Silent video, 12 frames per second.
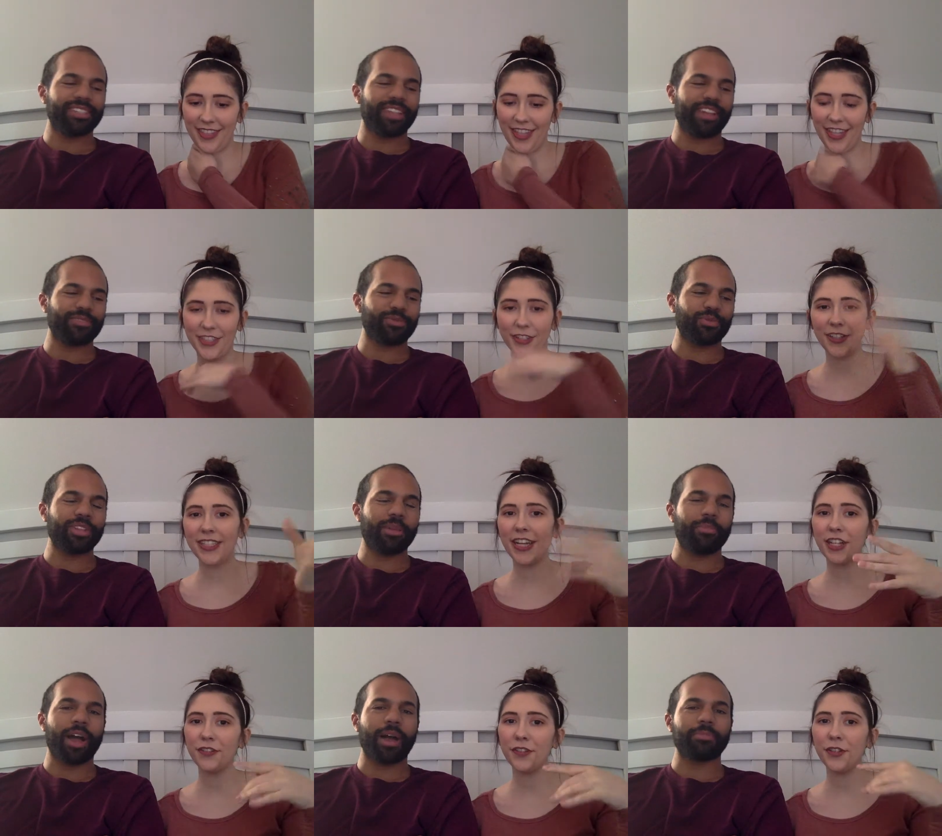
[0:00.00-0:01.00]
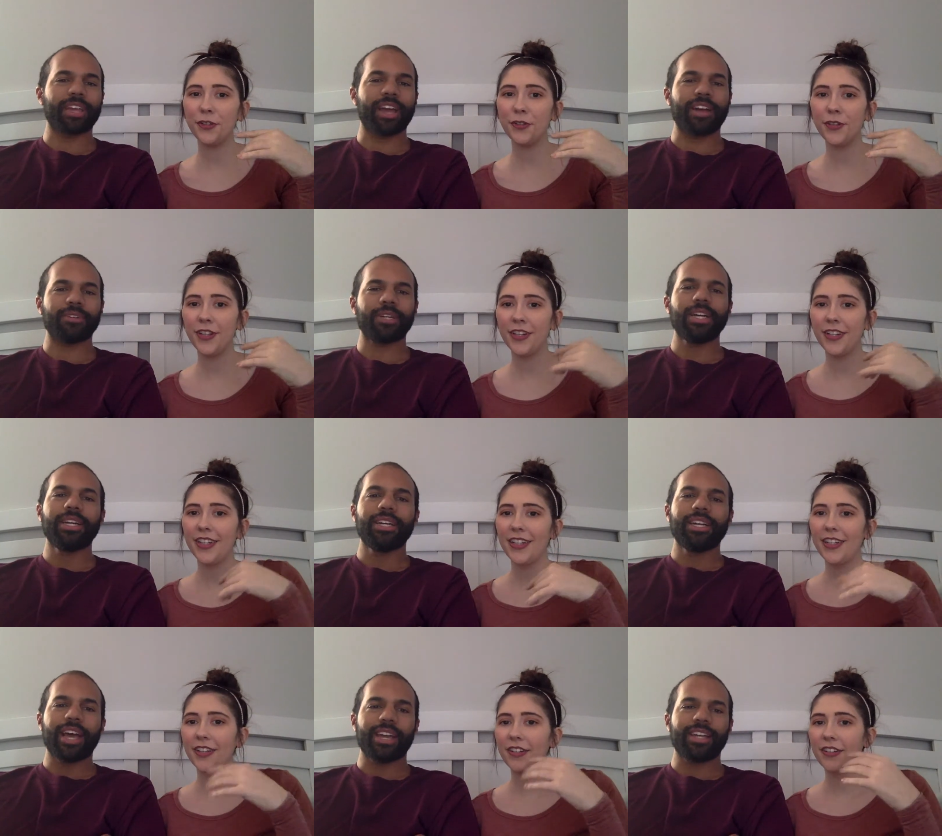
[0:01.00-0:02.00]
Speaker 1: And yeah, so these next two
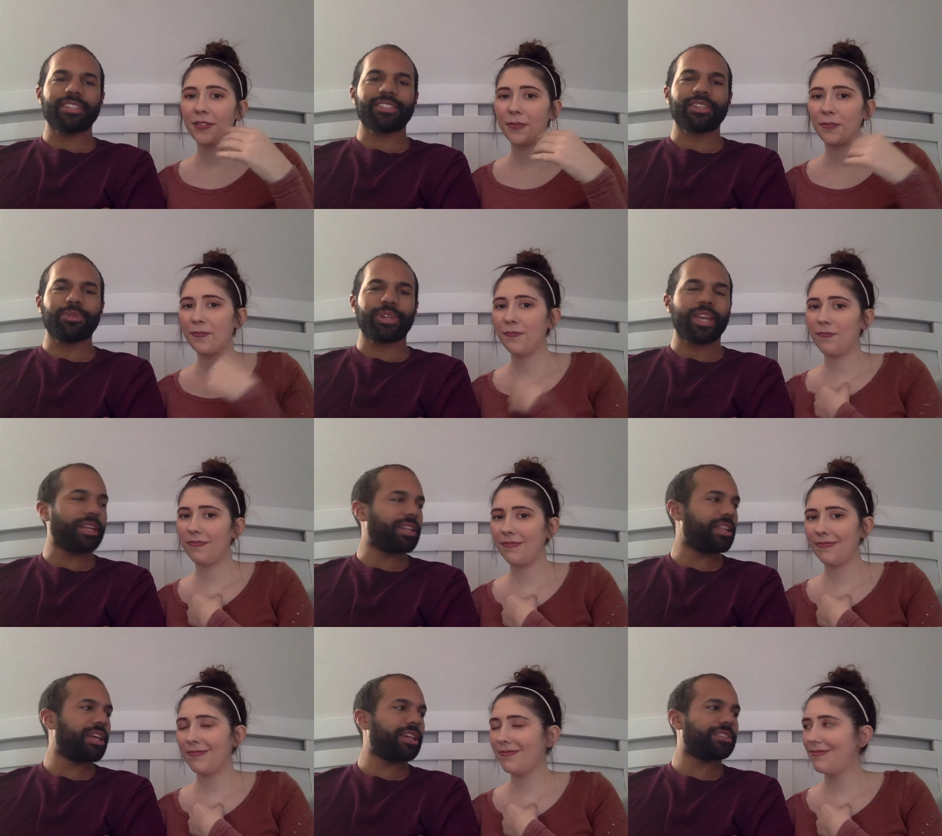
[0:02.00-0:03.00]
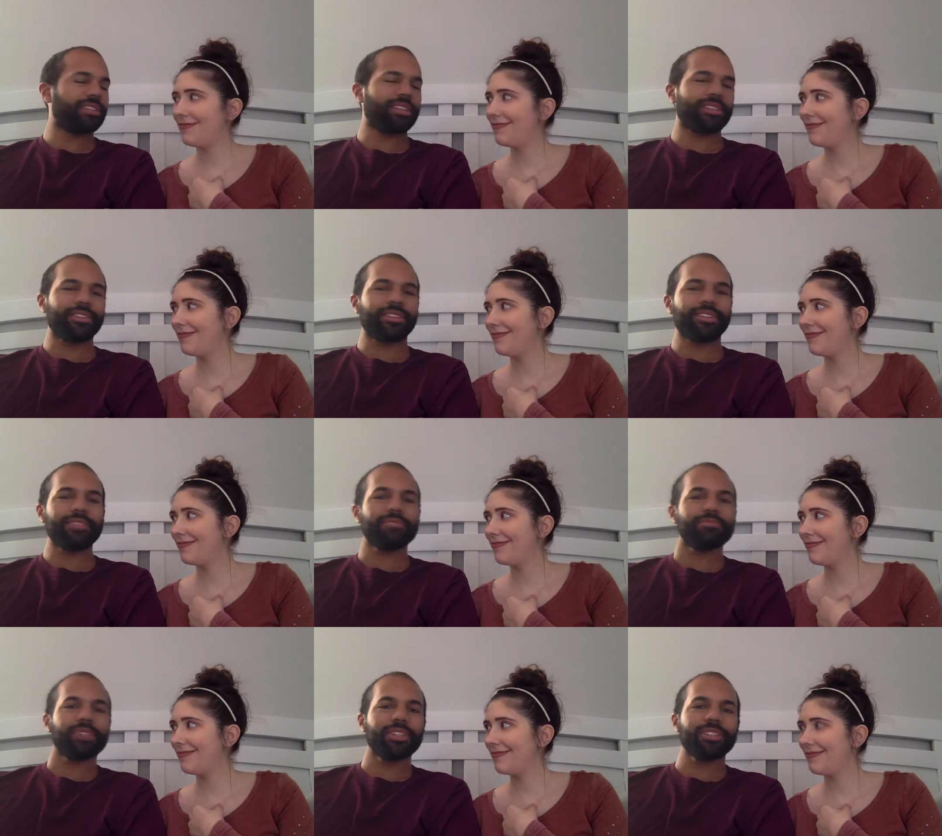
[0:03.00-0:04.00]
at us that we kind of liked. And like, oh,
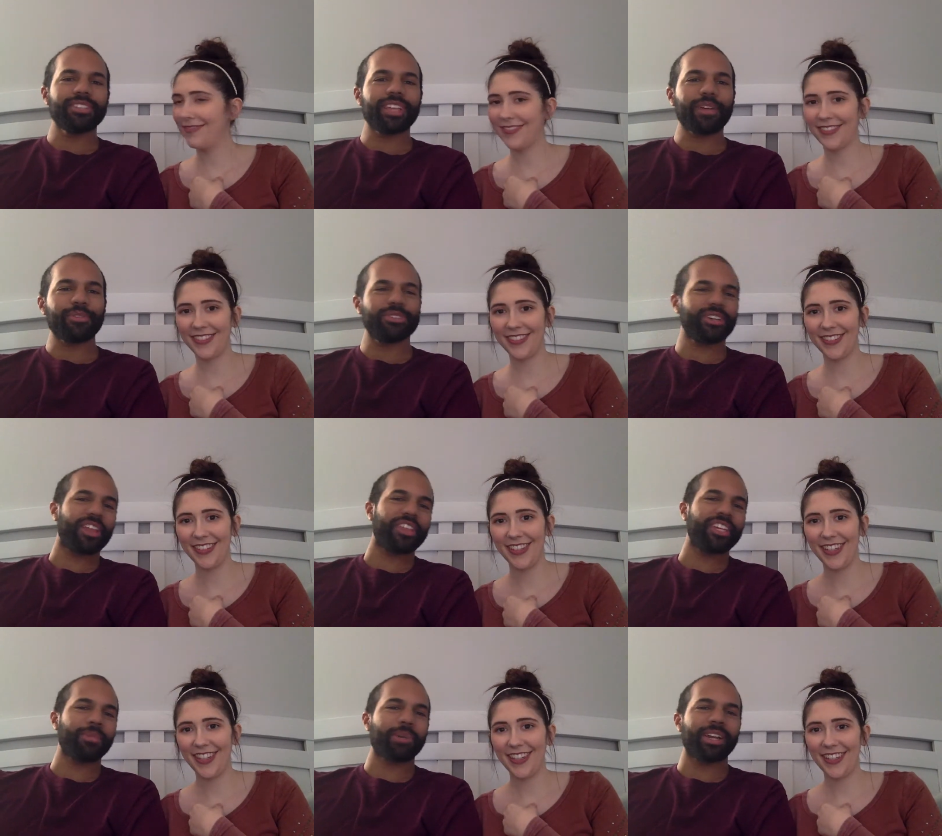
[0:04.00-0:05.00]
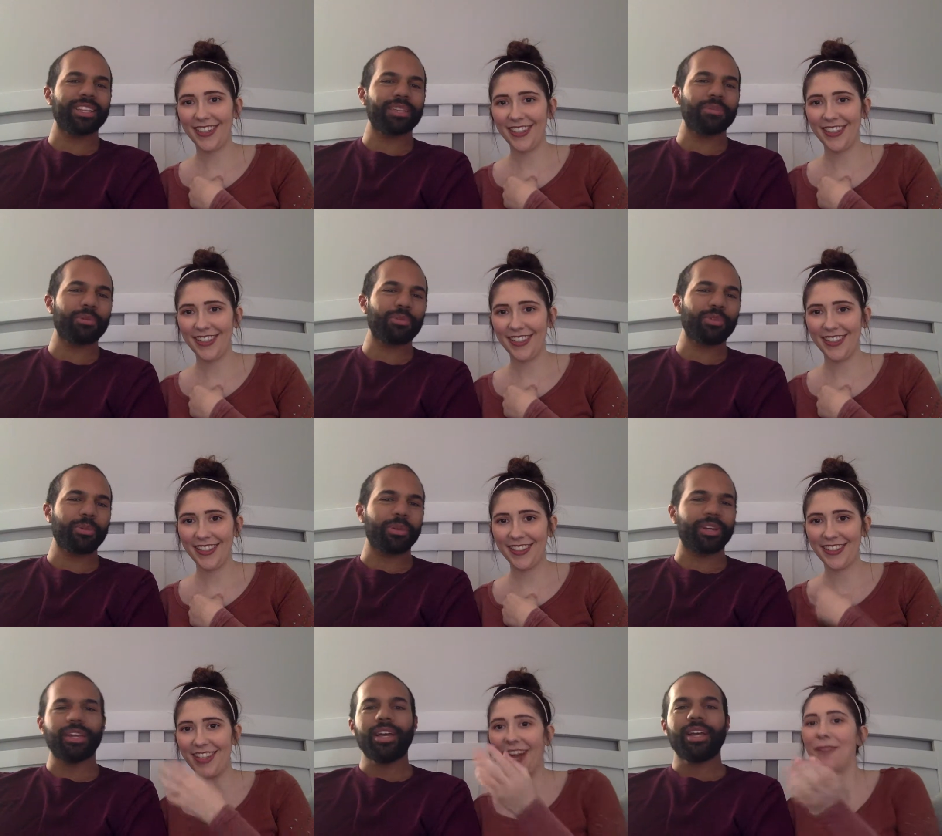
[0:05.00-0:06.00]
we can see that. We still got to think about it a little bit more.
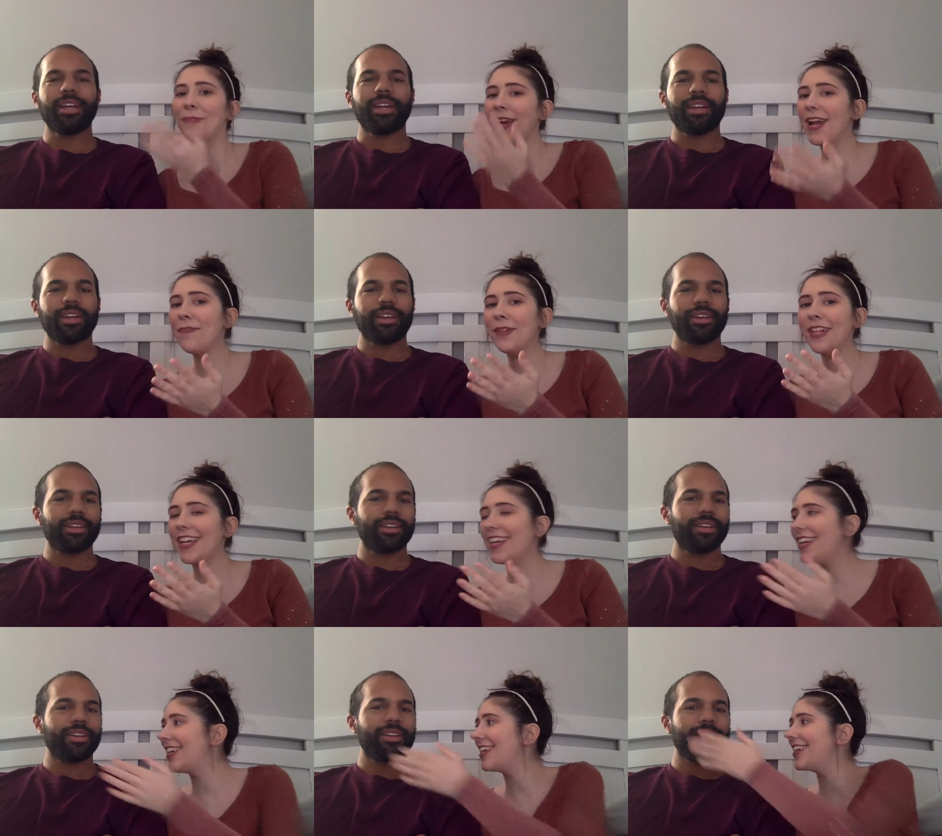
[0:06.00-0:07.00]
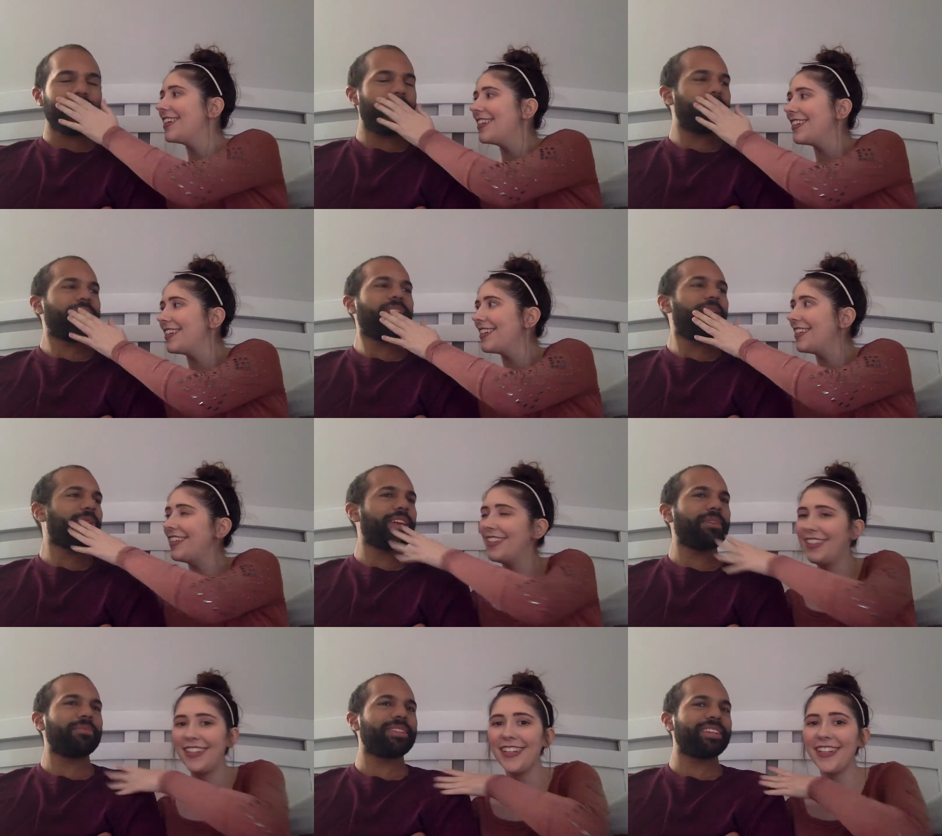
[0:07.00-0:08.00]
But
Speaker 2: stop rambling.
Speaker 1: I'm not
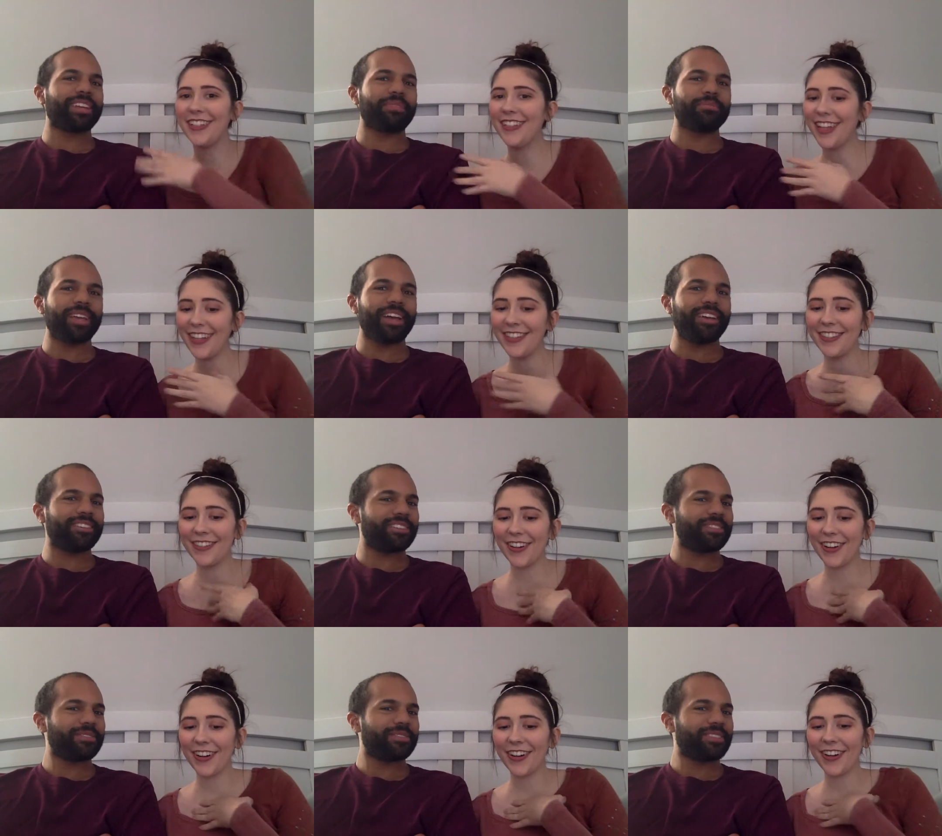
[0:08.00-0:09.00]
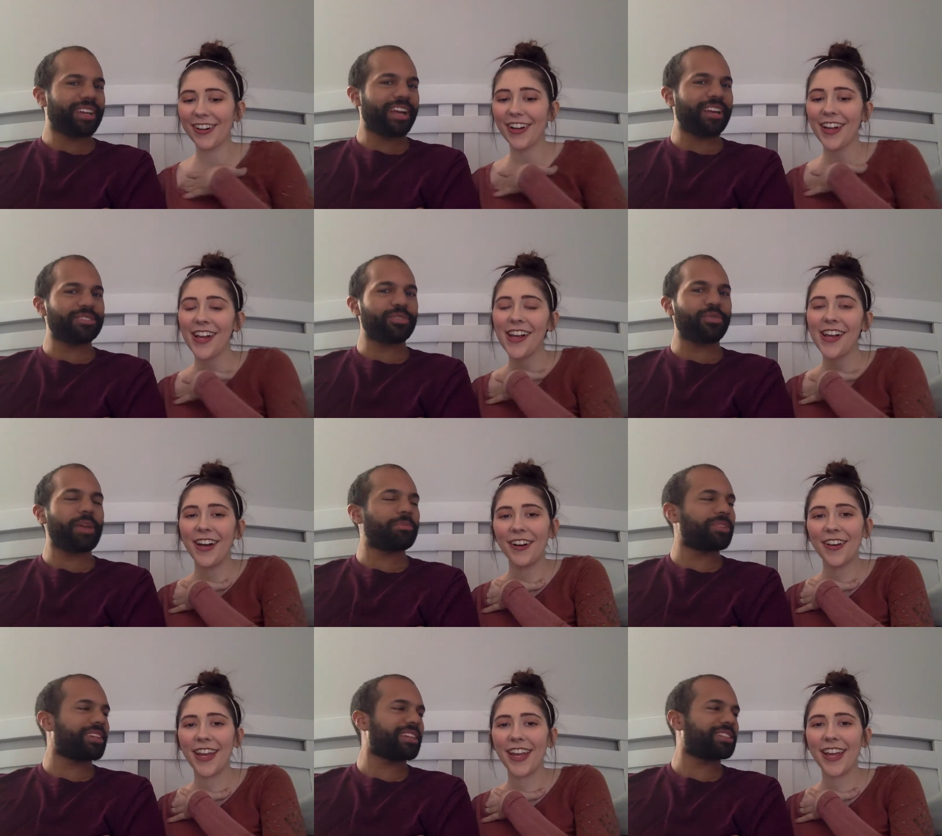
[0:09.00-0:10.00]
rambling. I'm yes, you are. How's it
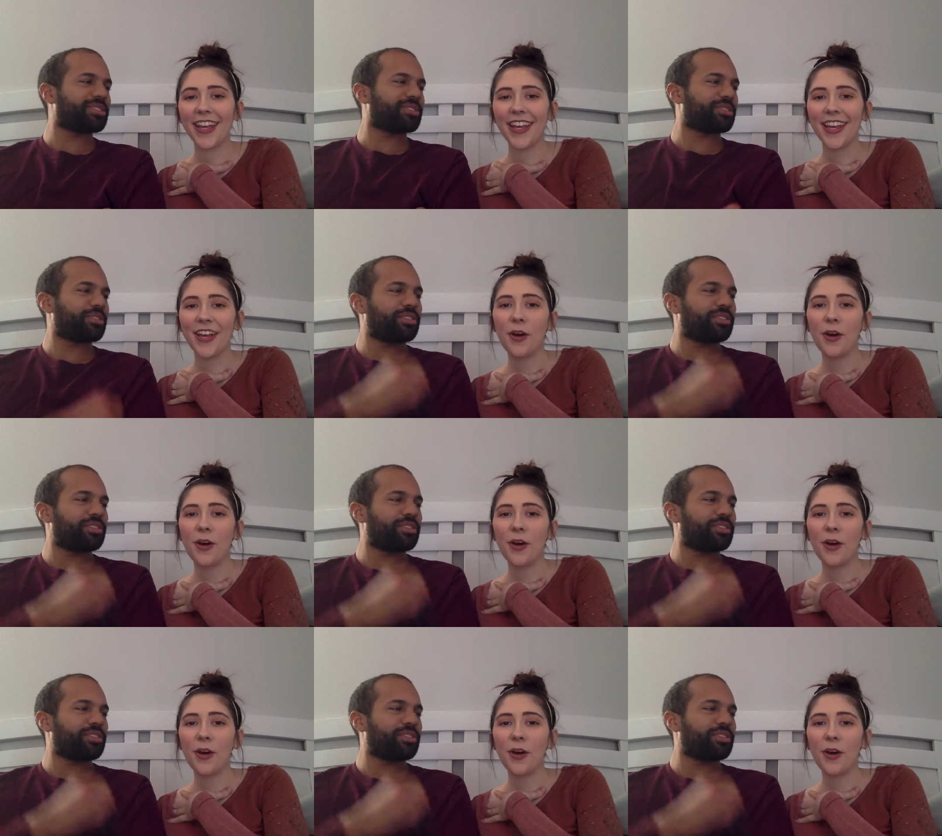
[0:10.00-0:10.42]
rambling? Okay, it's